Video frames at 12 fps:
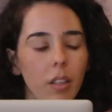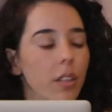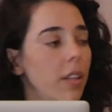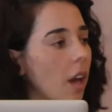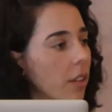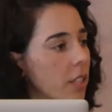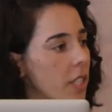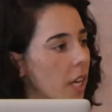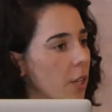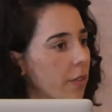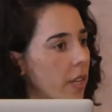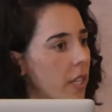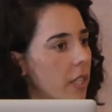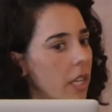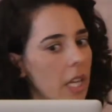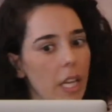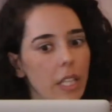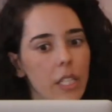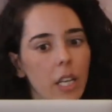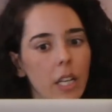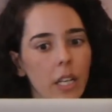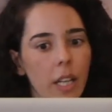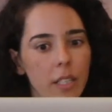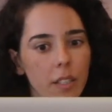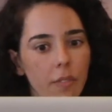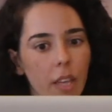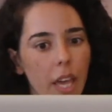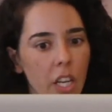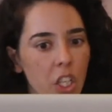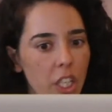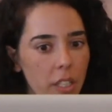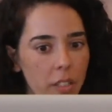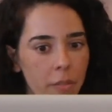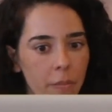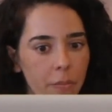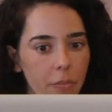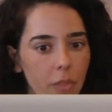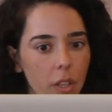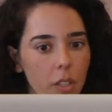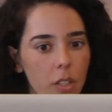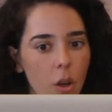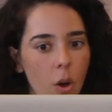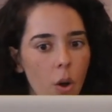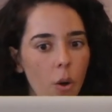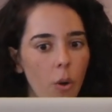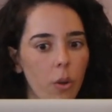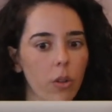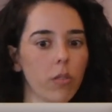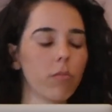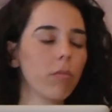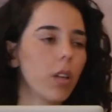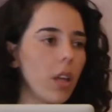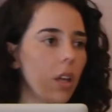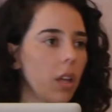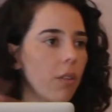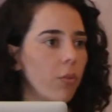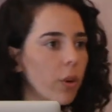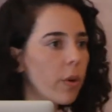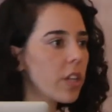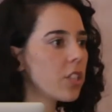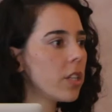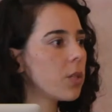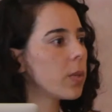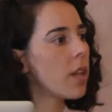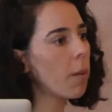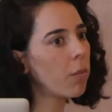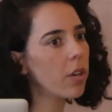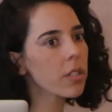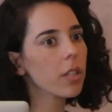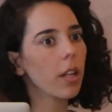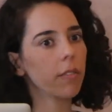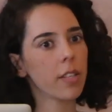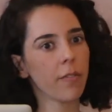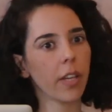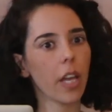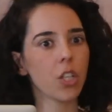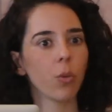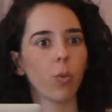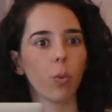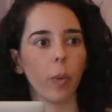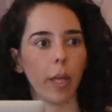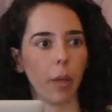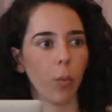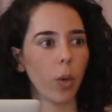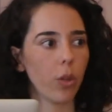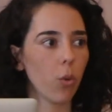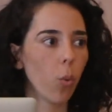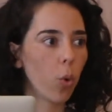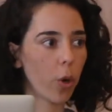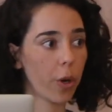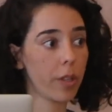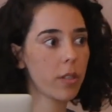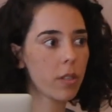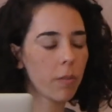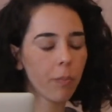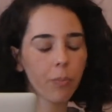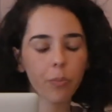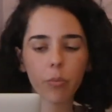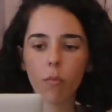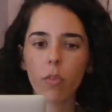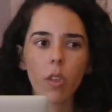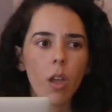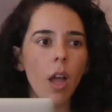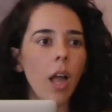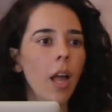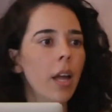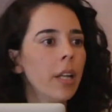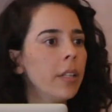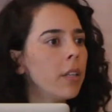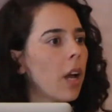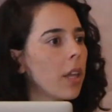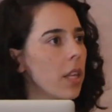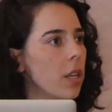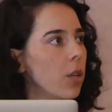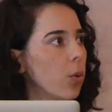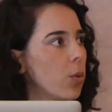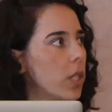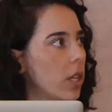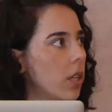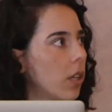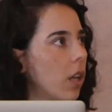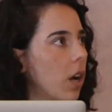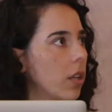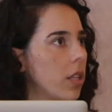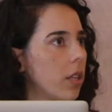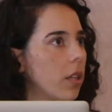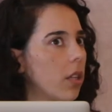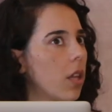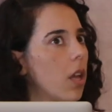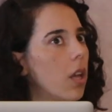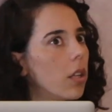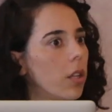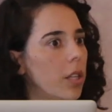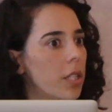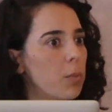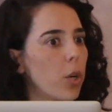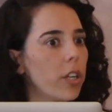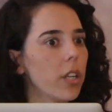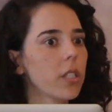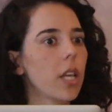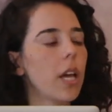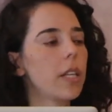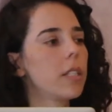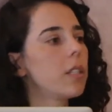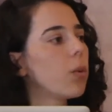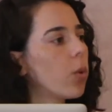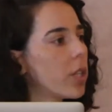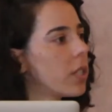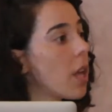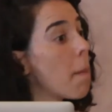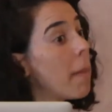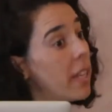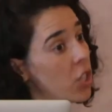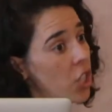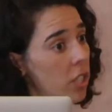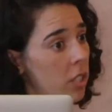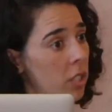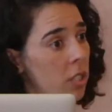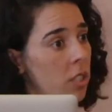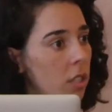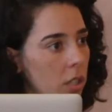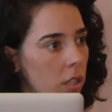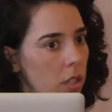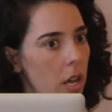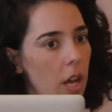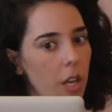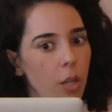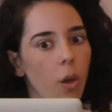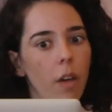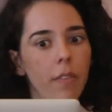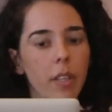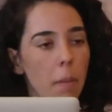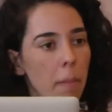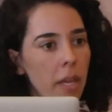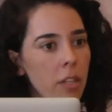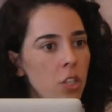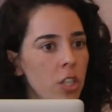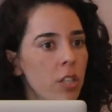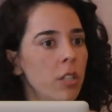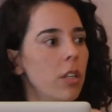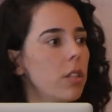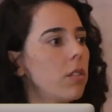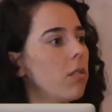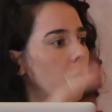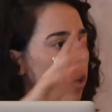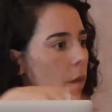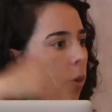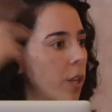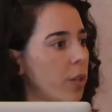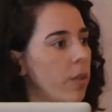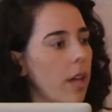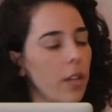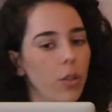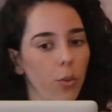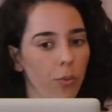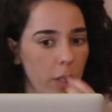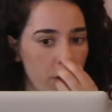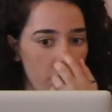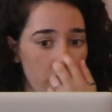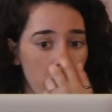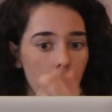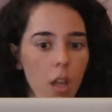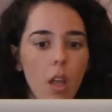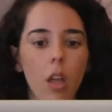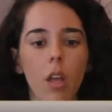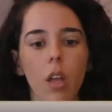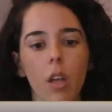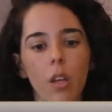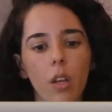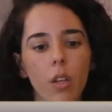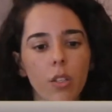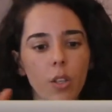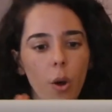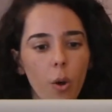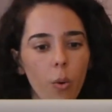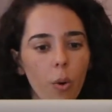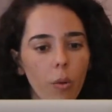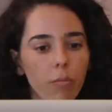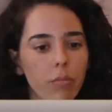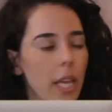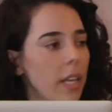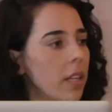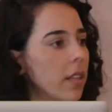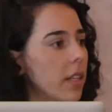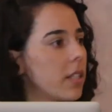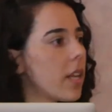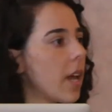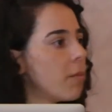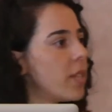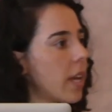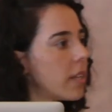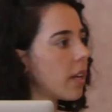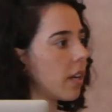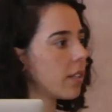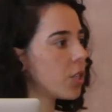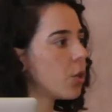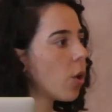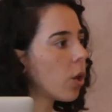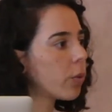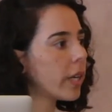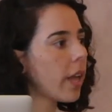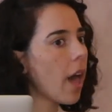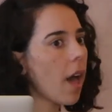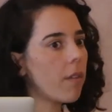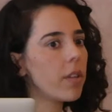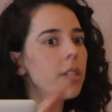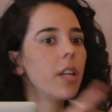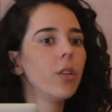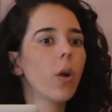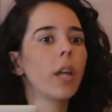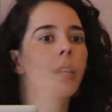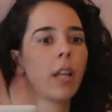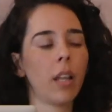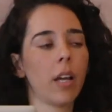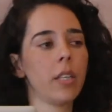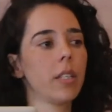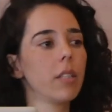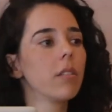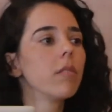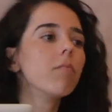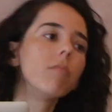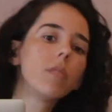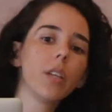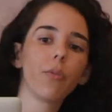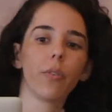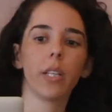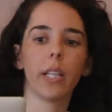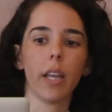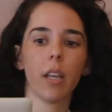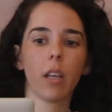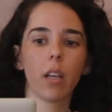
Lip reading: The other side of it is classification. So if regression is with numbers, classification will be with words. And I think you see it a lot in these products as the words dimensions. You have a dimension that according to that you filter. So taking the same data that you already have and then you analyze it differently.